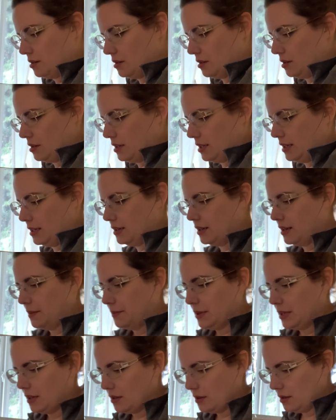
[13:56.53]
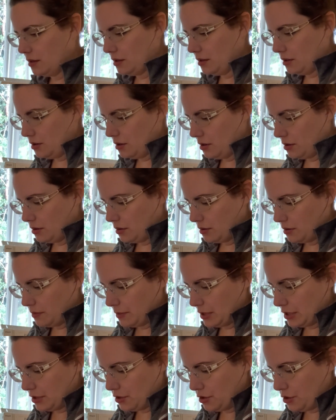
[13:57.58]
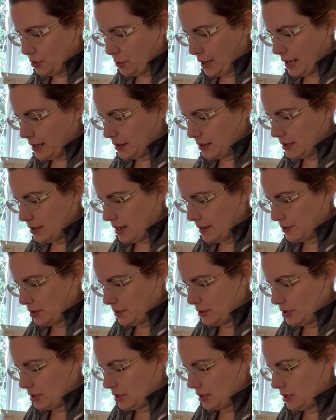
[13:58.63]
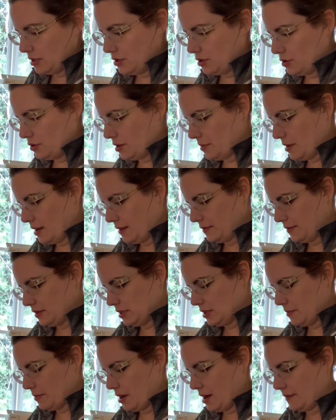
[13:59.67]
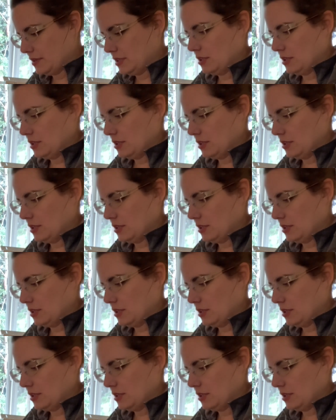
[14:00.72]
And it ended up being a little bit too wide at the top, so I'm just gonna trim off some off